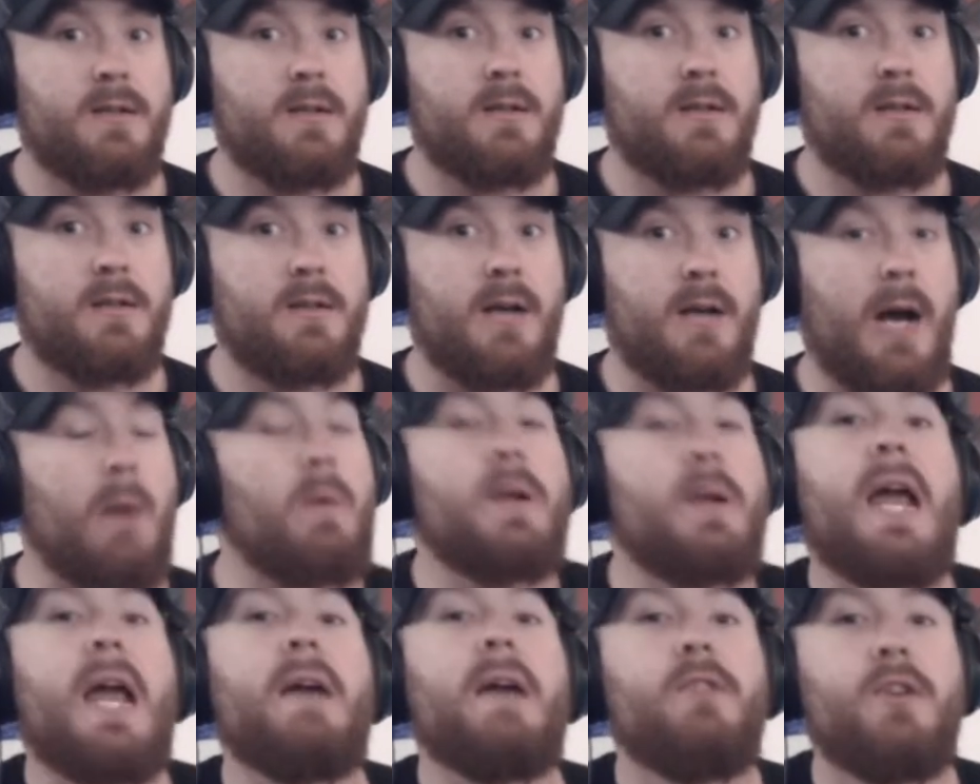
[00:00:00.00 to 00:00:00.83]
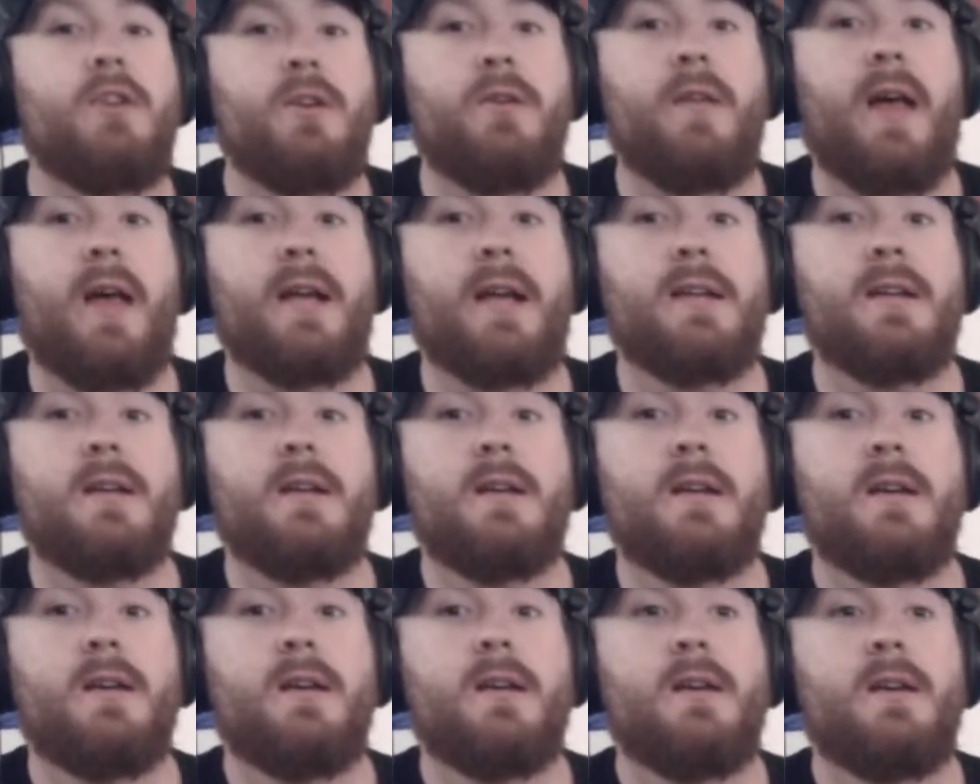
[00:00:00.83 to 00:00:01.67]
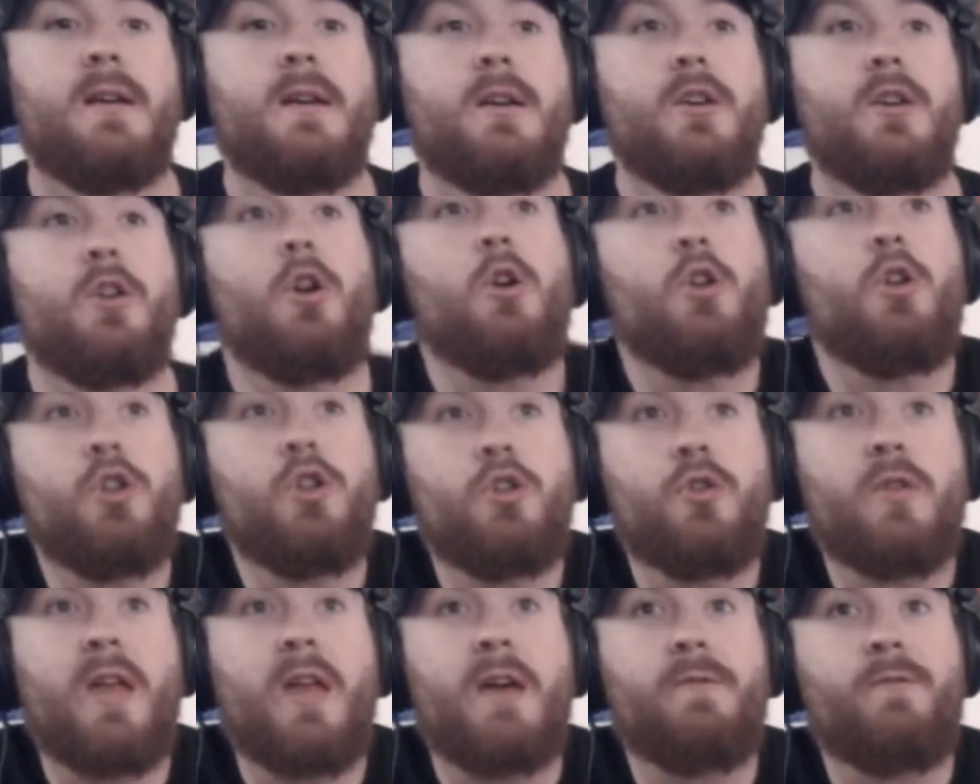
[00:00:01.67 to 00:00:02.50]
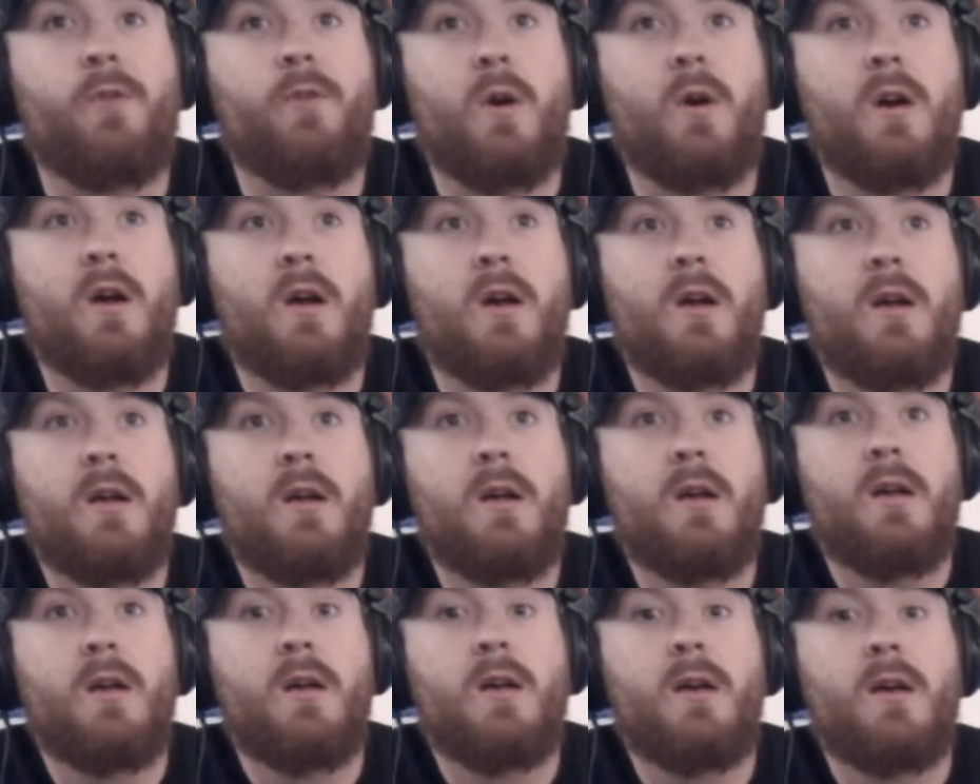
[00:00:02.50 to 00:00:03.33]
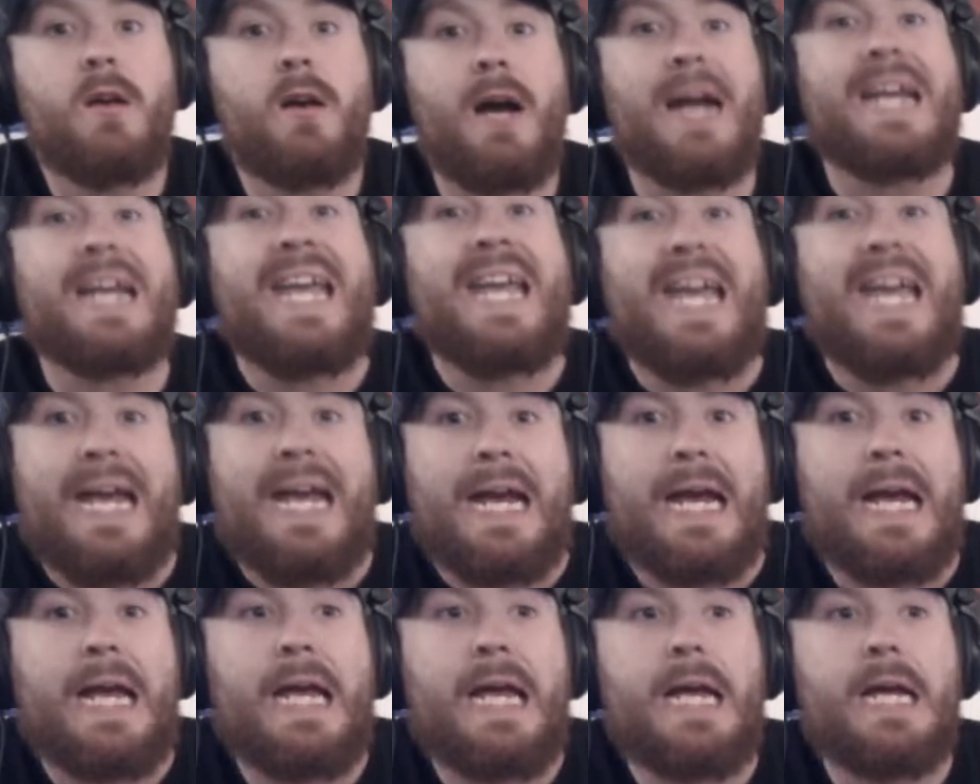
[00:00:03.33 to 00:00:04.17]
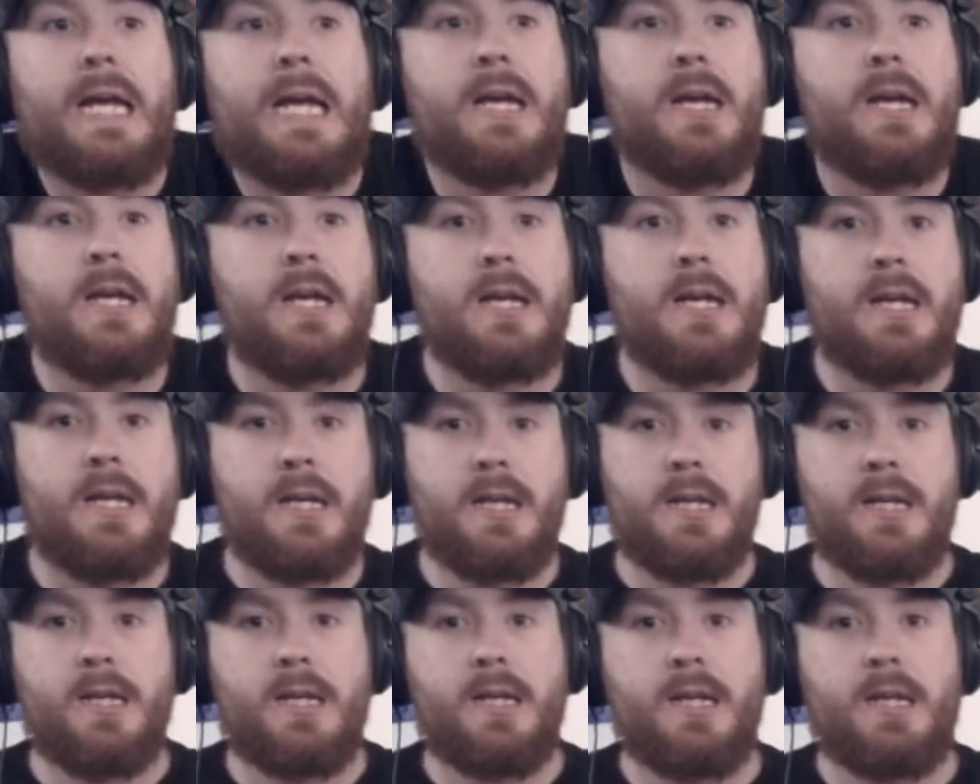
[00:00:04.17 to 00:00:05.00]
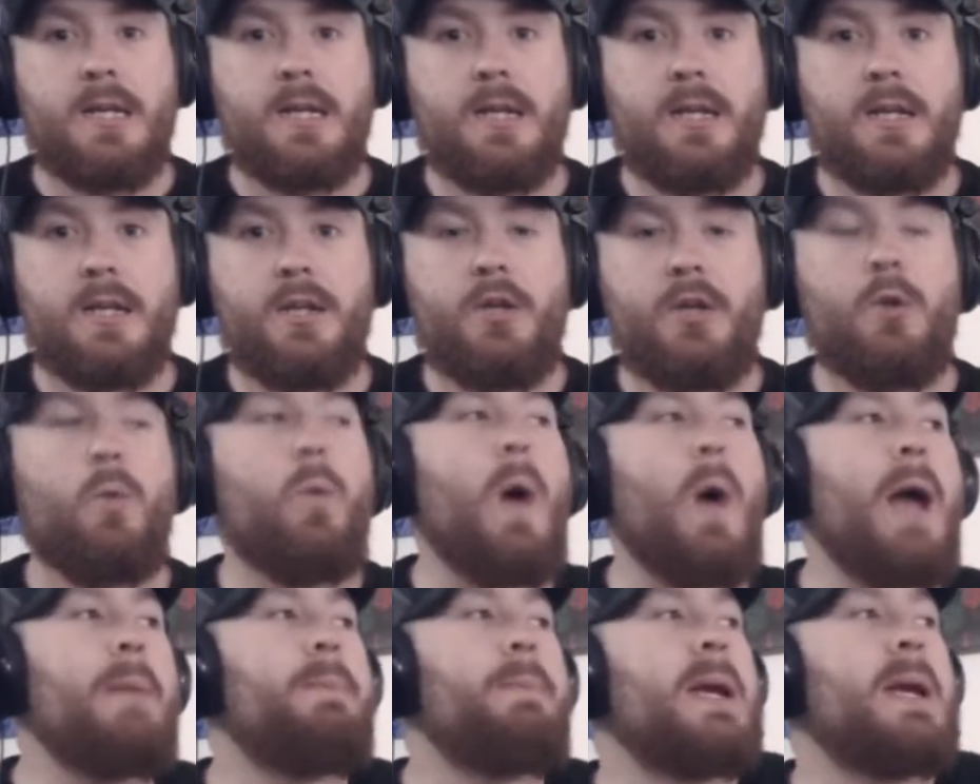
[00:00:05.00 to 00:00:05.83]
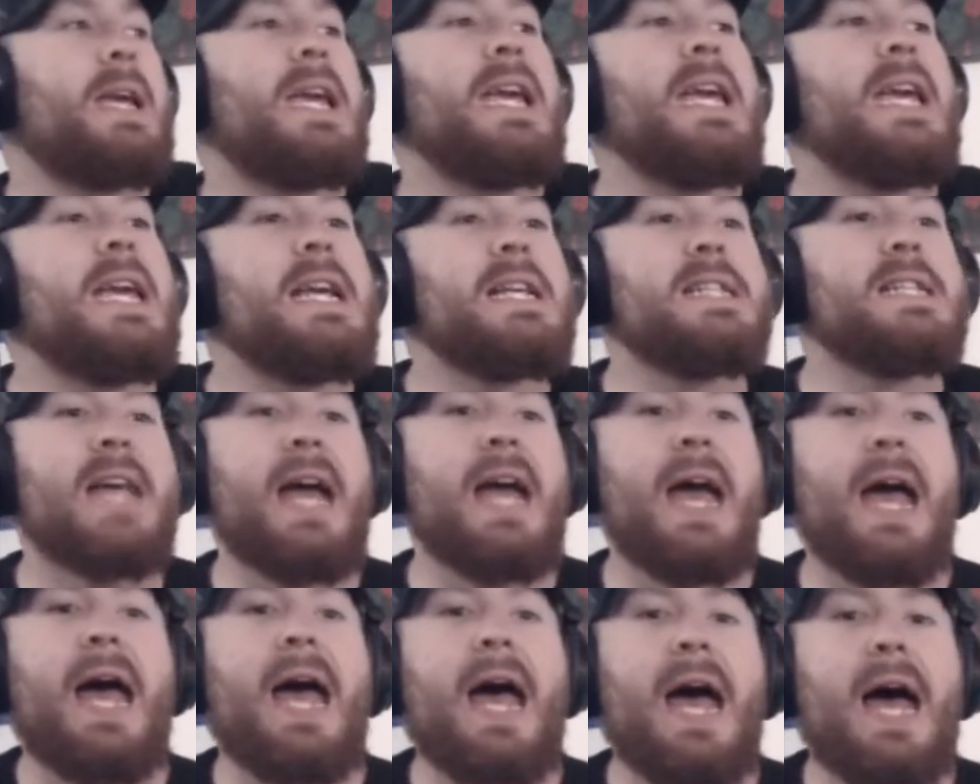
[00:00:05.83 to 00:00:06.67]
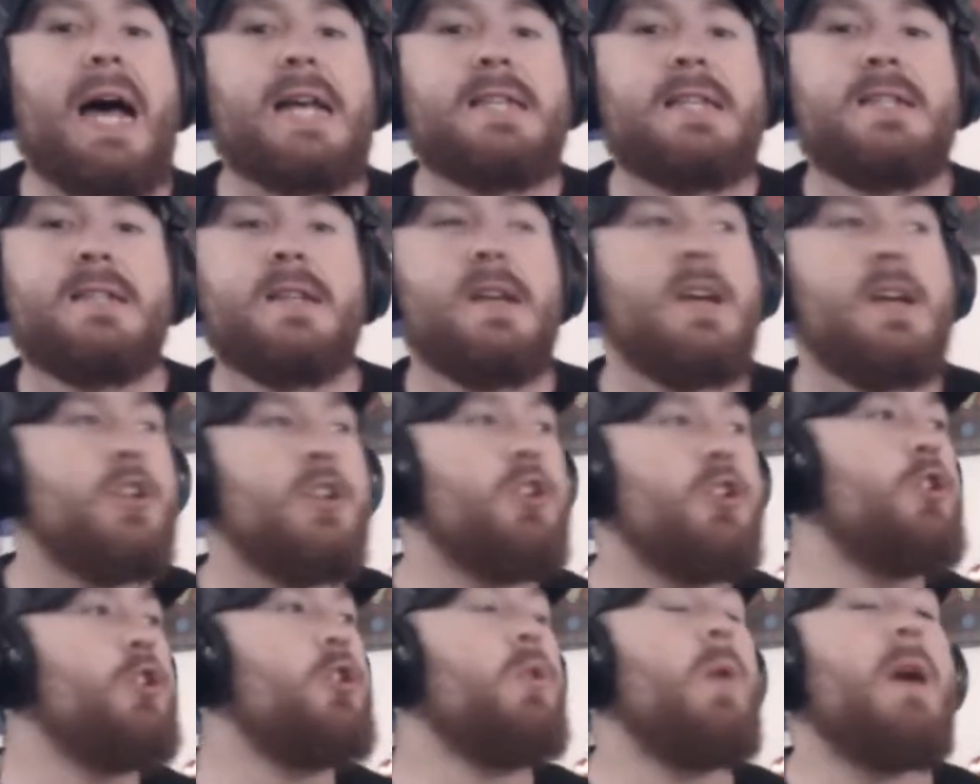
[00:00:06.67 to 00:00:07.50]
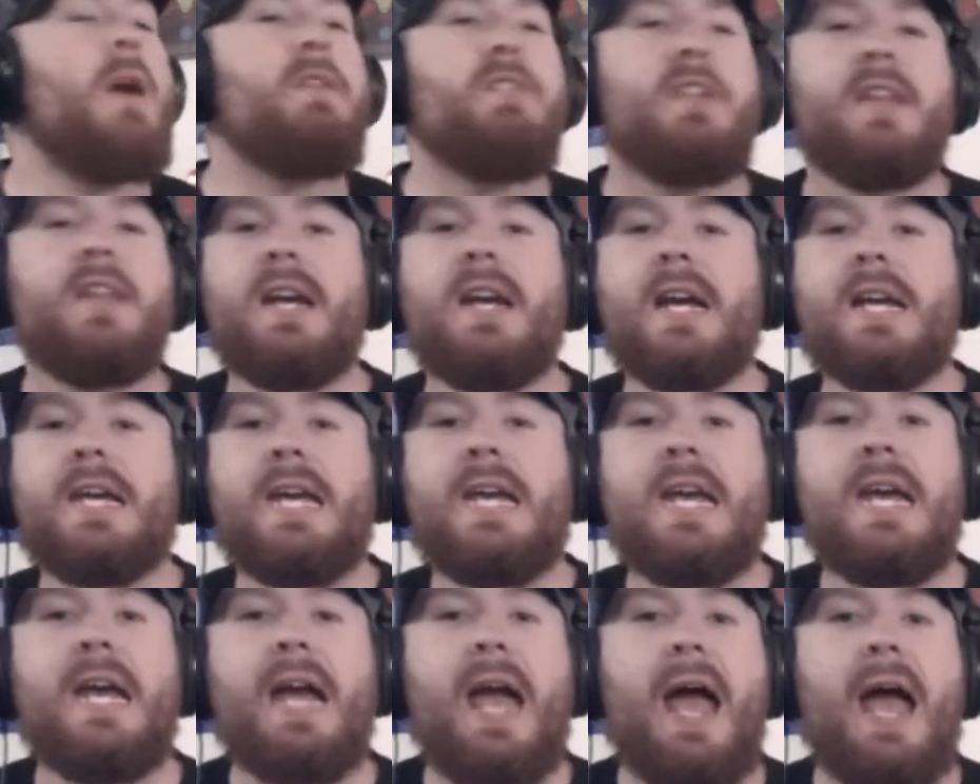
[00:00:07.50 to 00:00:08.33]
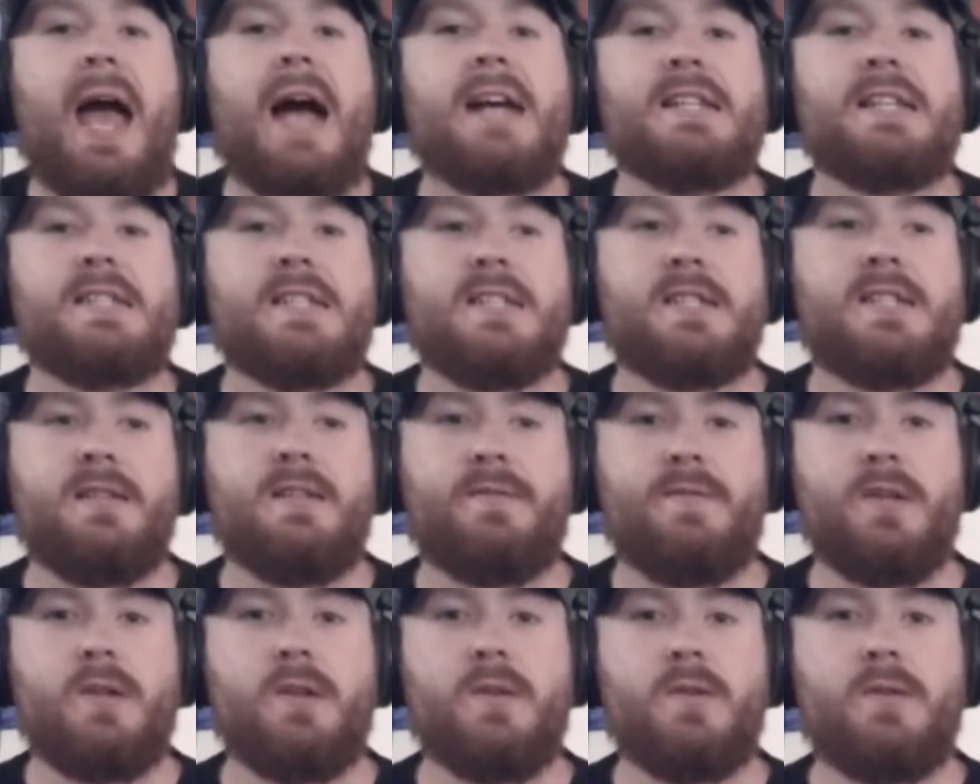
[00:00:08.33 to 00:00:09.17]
I would never do that. You know who you do that for? A king. You wipe a king's ass. You do everything a king asks of you.